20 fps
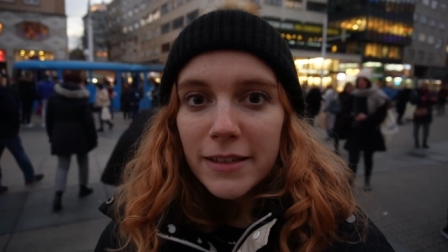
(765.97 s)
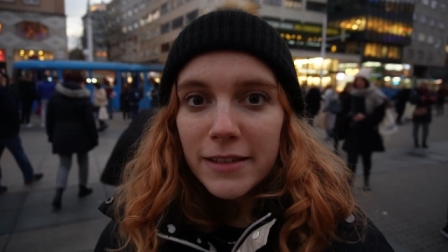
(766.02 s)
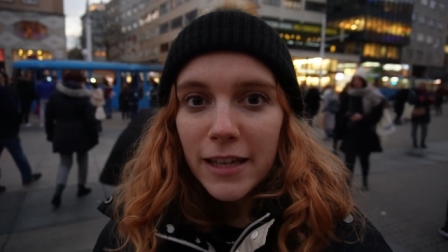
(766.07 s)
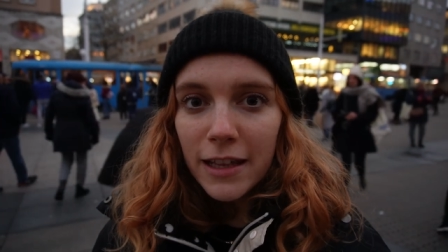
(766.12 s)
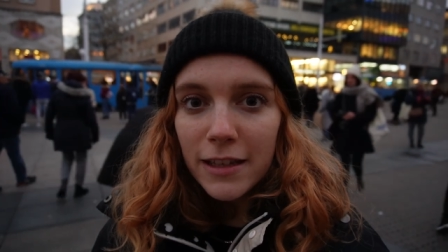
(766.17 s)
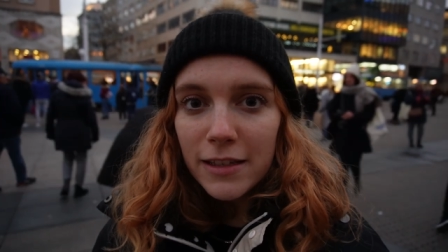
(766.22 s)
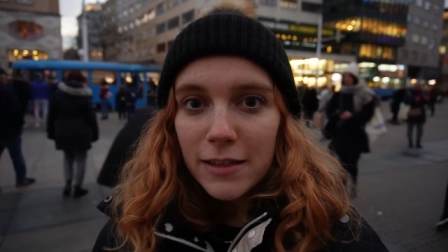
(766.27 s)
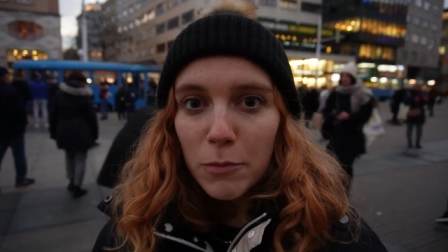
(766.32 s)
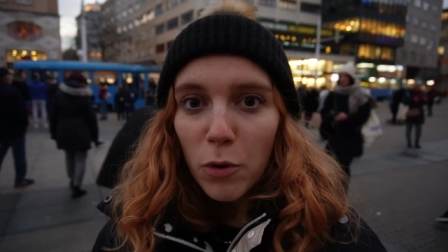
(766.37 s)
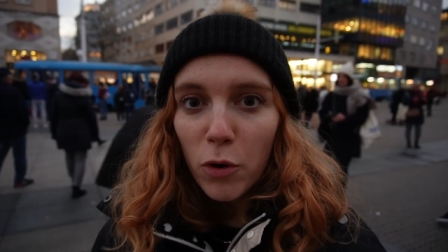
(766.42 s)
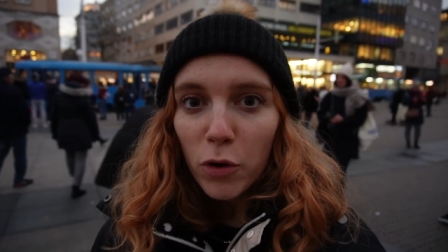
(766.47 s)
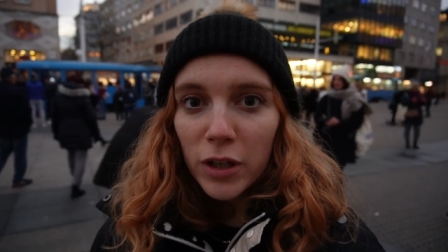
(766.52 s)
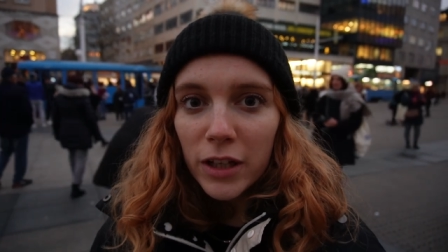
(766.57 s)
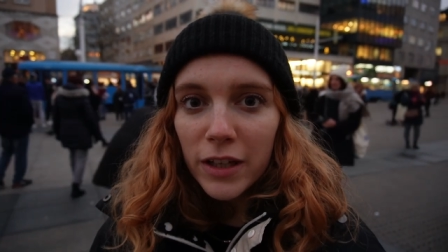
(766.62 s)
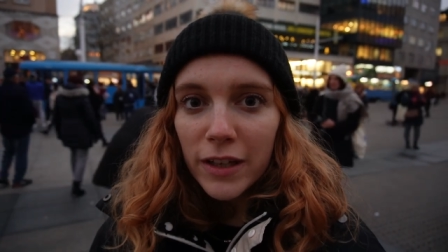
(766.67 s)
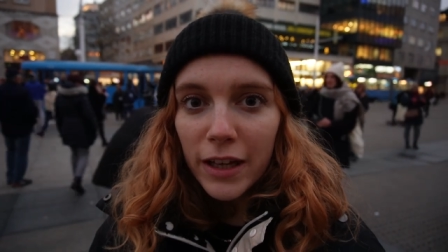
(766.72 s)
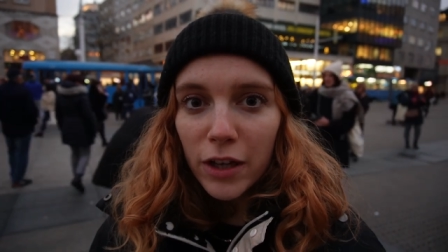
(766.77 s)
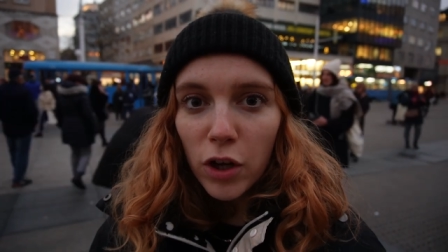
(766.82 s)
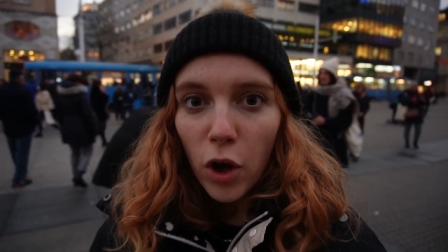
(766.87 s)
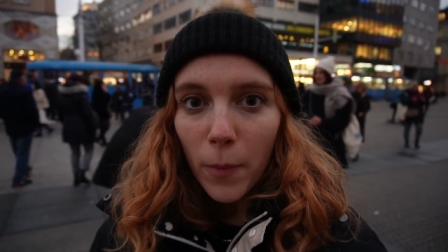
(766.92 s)
say this morning,
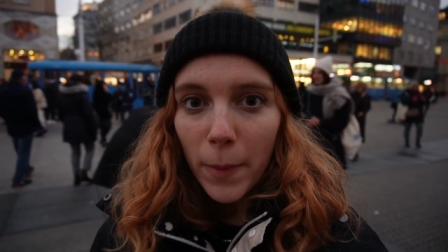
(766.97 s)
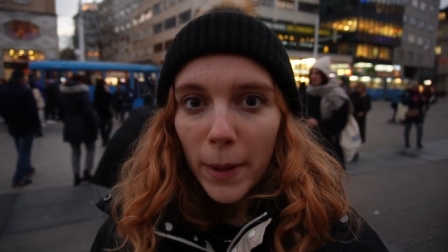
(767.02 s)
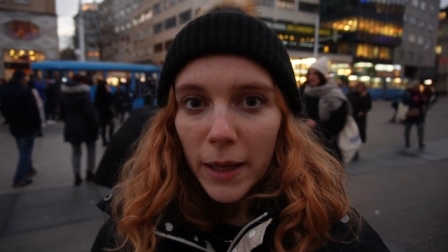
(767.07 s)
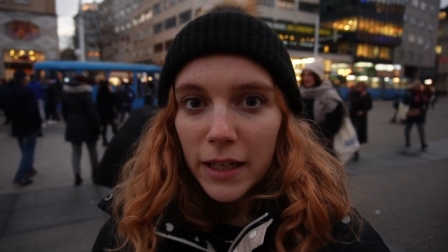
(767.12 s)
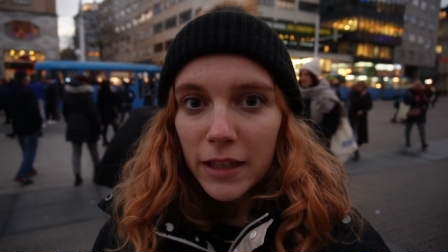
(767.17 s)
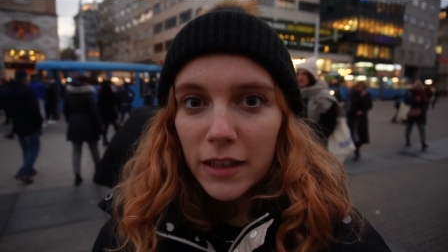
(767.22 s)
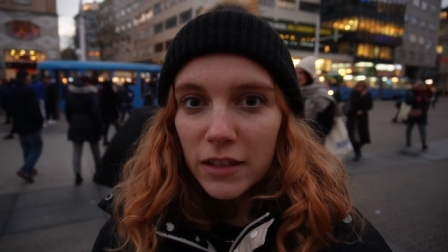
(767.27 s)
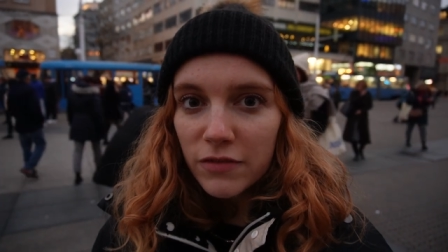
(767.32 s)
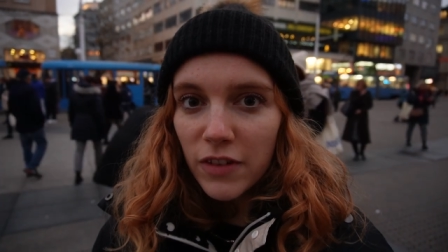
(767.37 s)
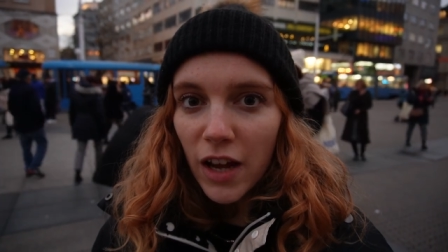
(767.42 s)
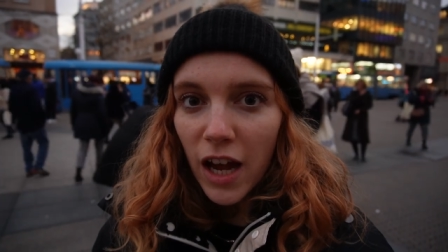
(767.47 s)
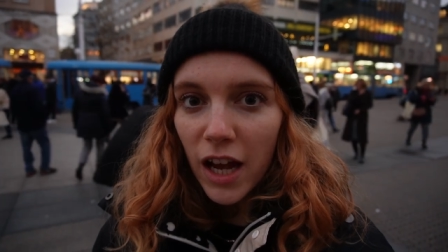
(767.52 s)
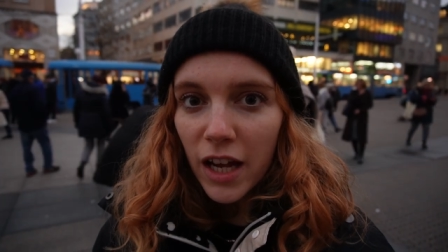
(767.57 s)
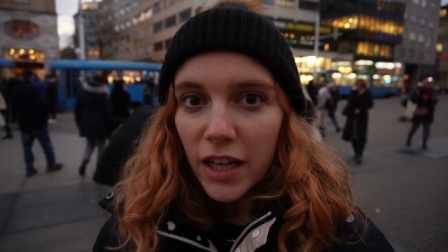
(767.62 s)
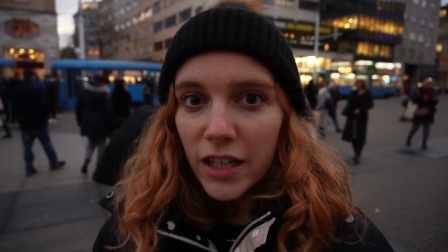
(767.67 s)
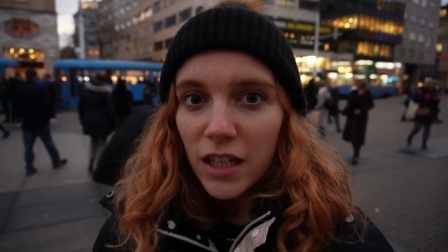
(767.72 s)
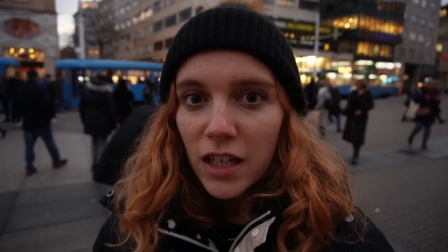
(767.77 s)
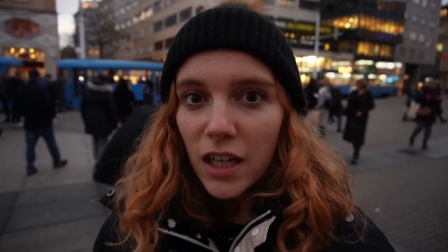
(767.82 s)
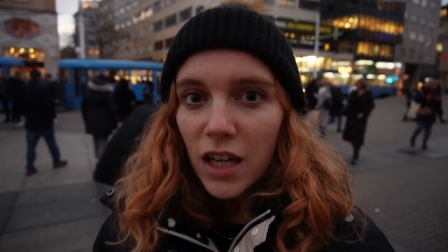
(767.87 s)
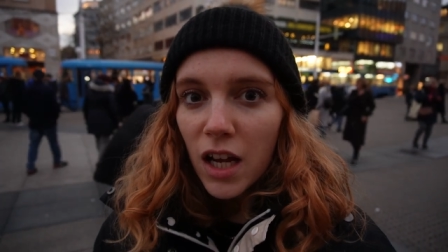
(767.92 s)
and then got back in the
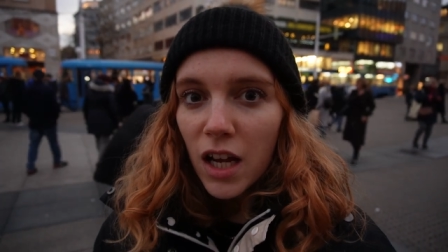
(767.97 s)
van.